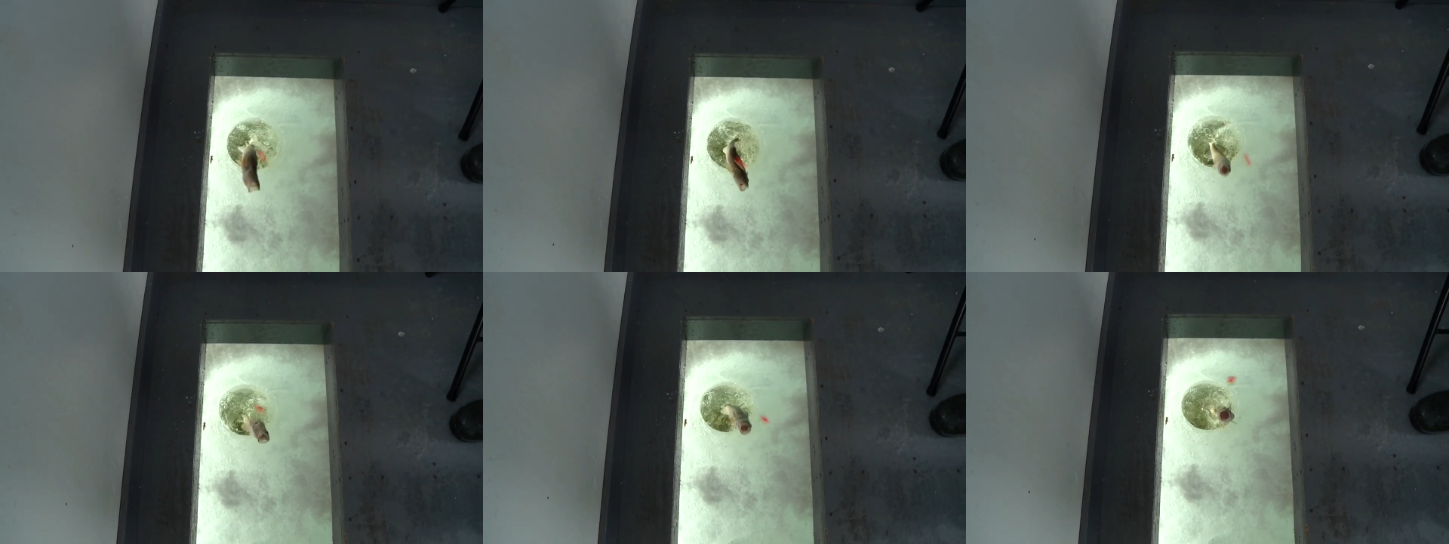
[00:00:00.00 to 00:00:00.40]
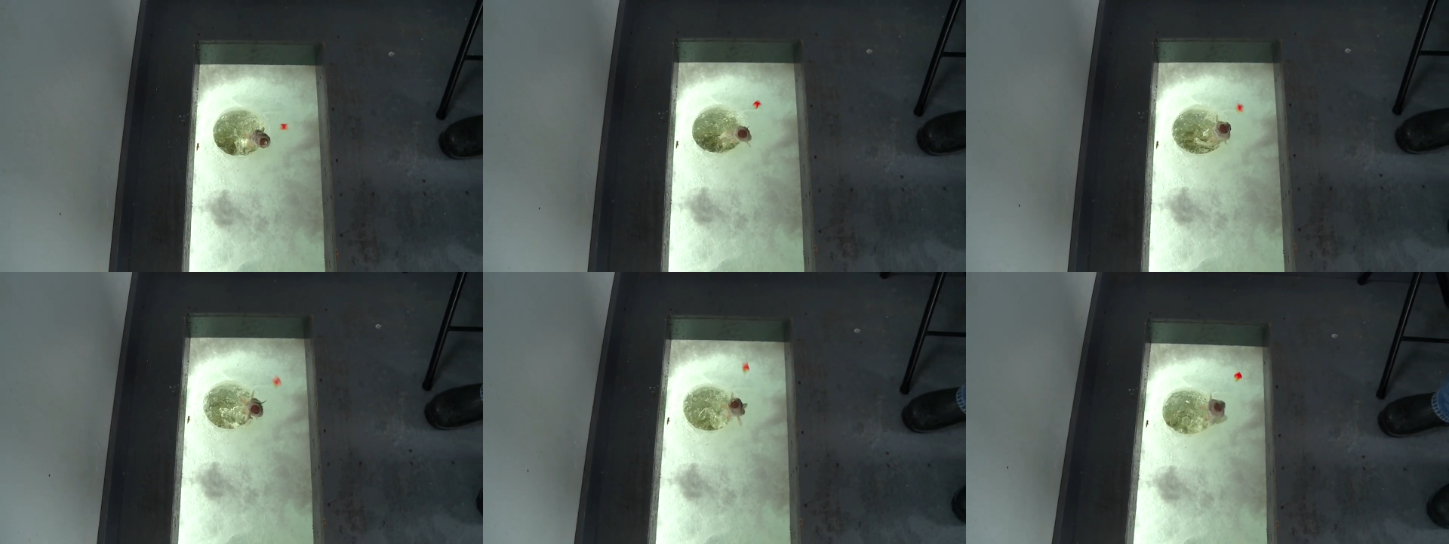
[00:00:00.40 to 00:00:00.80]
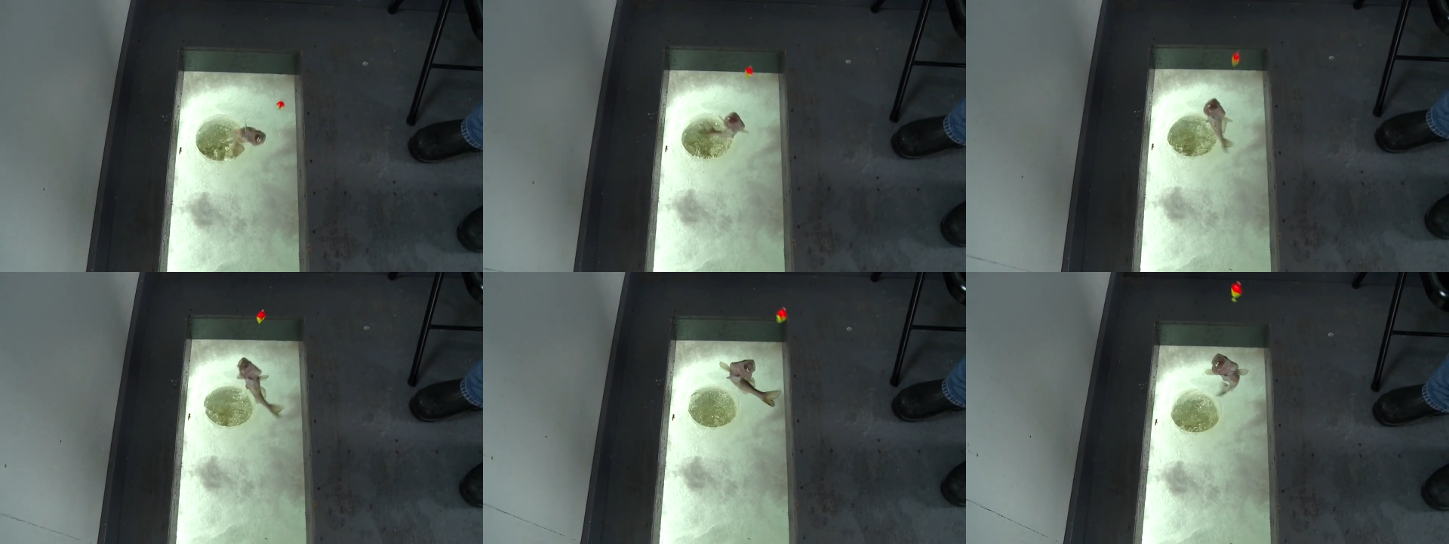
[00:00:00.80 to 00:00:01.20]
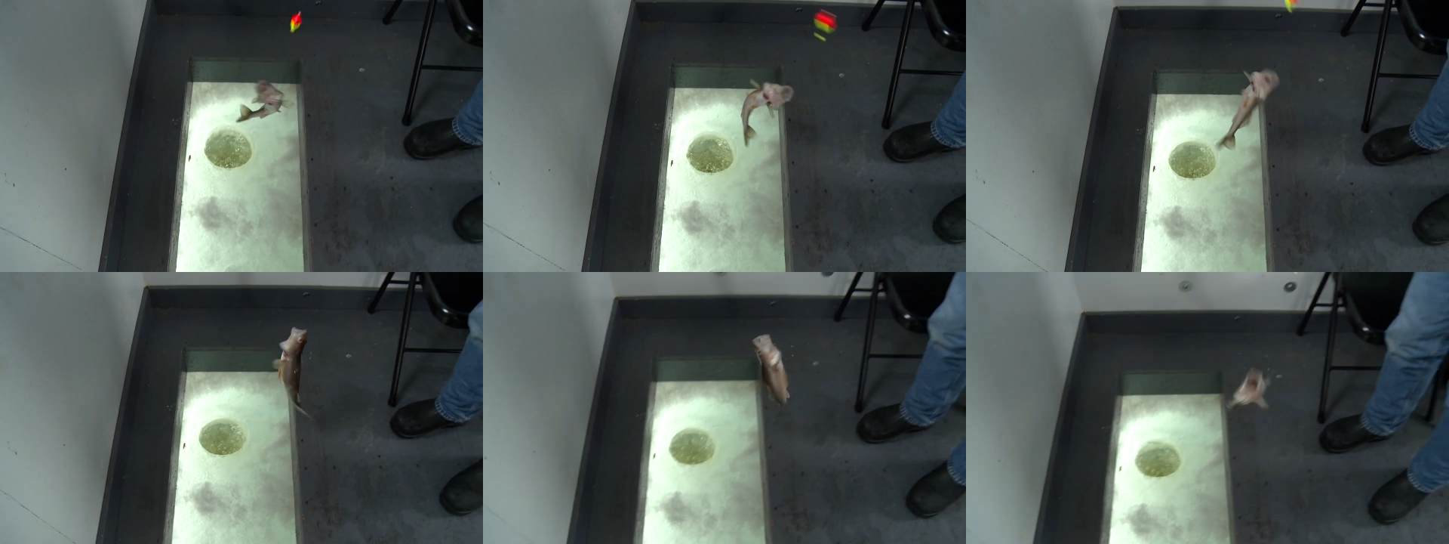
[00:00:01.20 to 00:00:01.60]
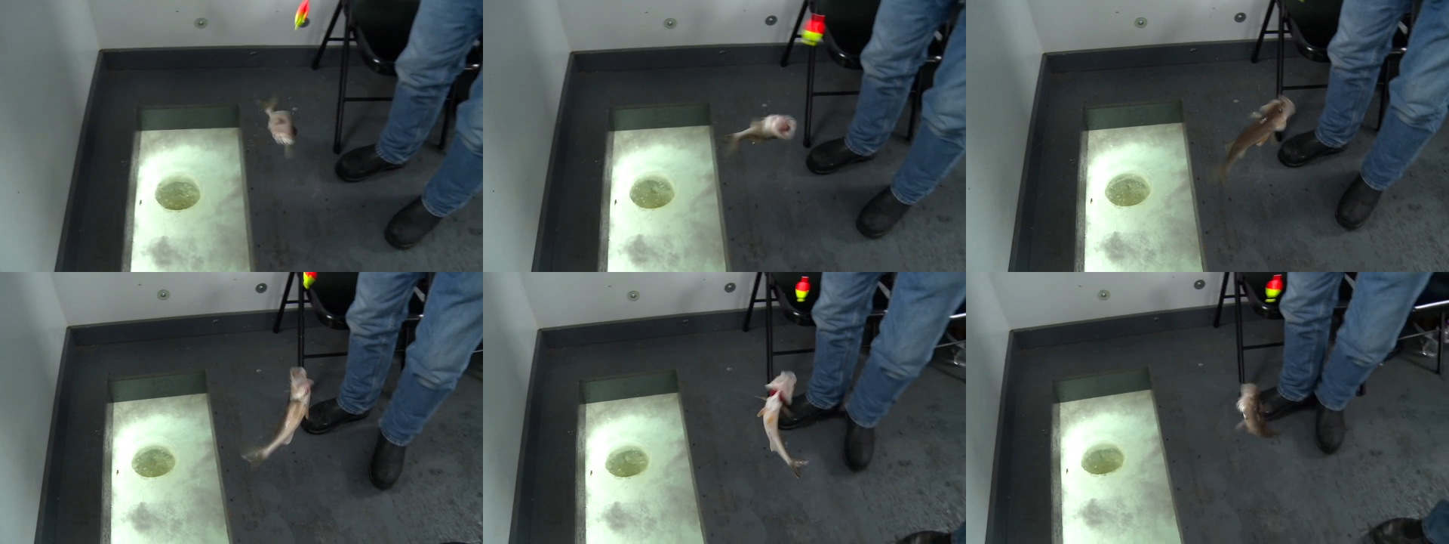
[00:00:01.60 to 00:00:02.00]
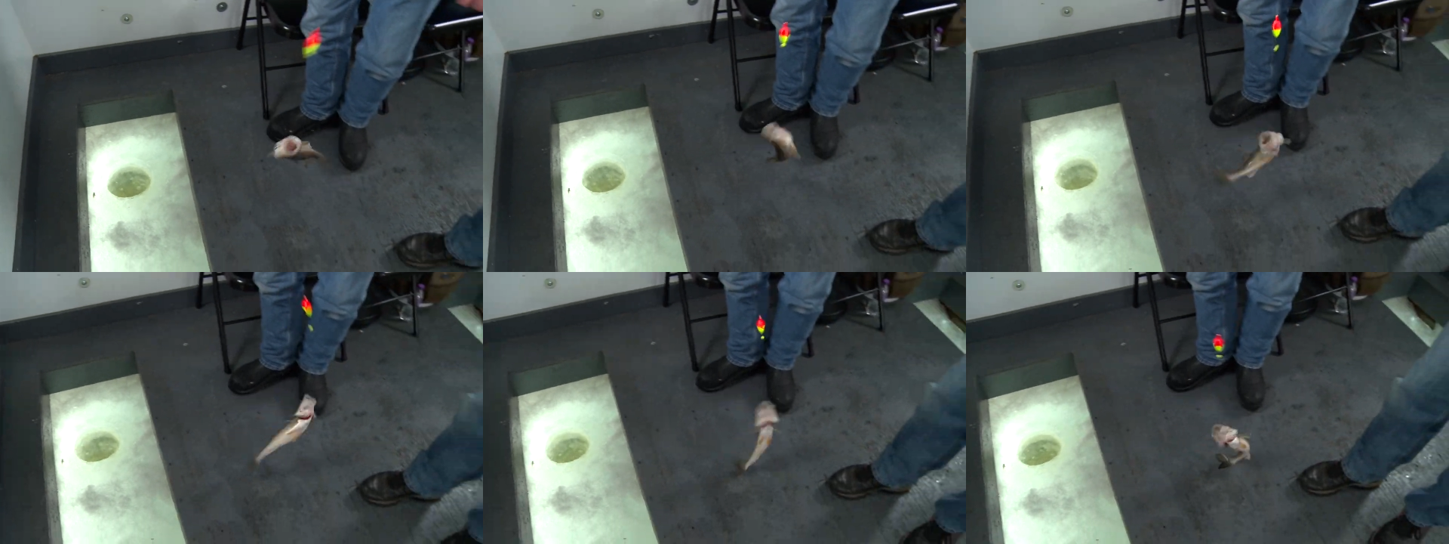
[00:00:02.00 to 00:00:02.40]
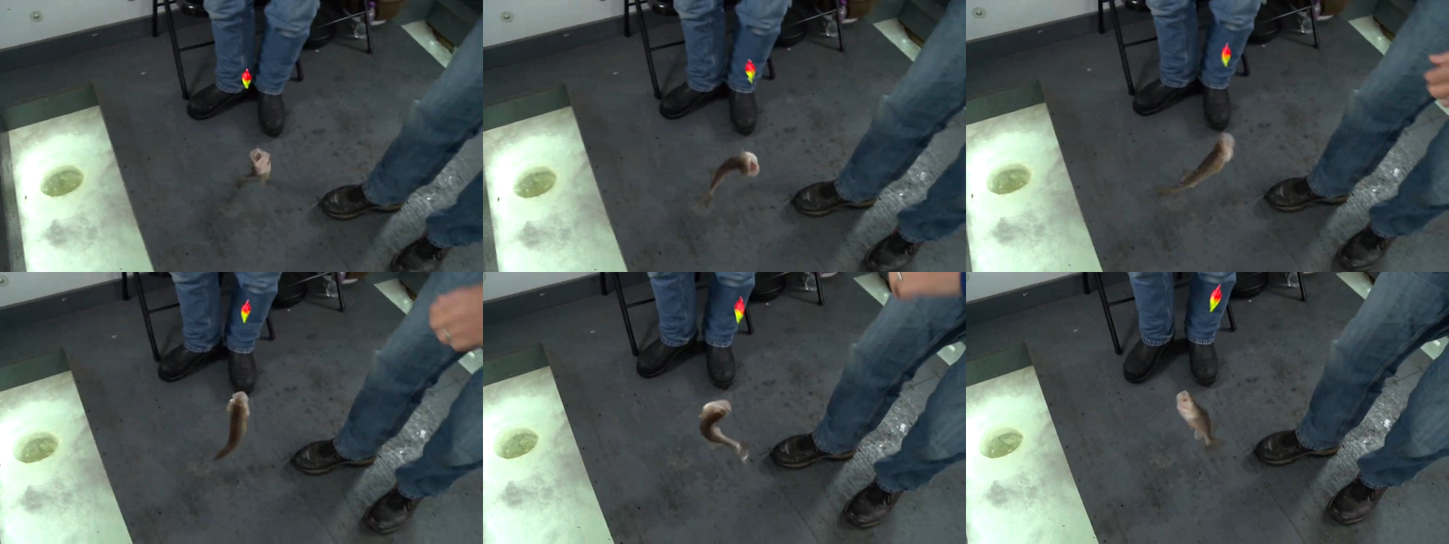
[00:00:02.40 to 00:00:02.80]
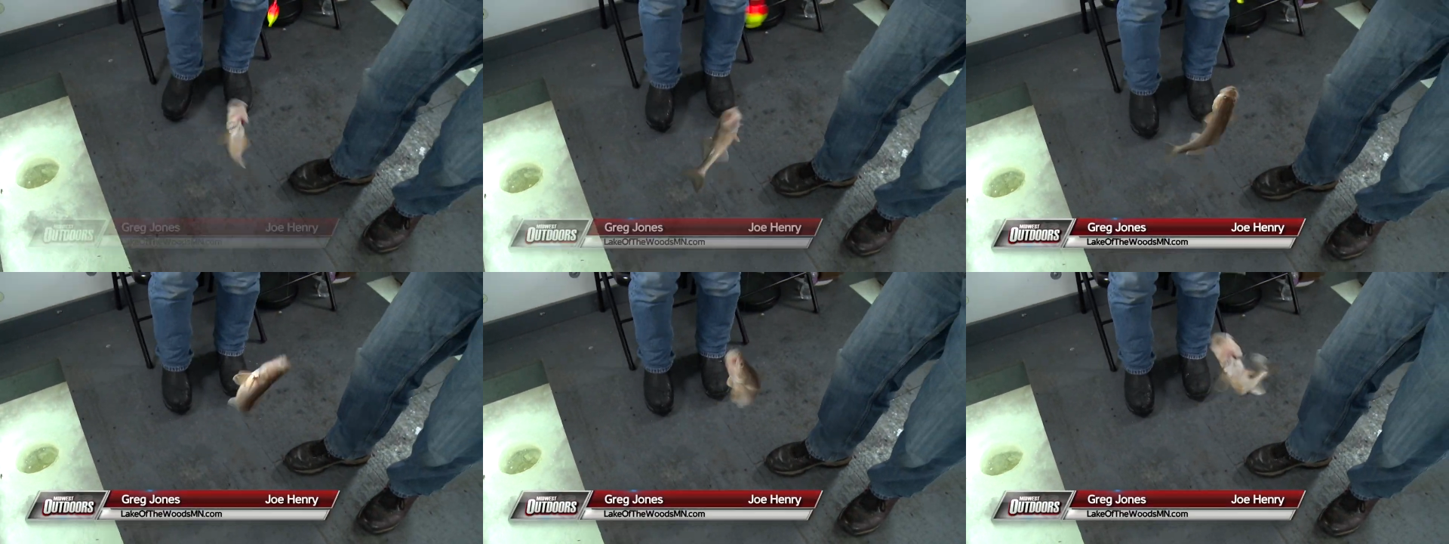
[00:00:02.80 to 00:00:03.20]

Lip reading: Nobody's mouth can be seen.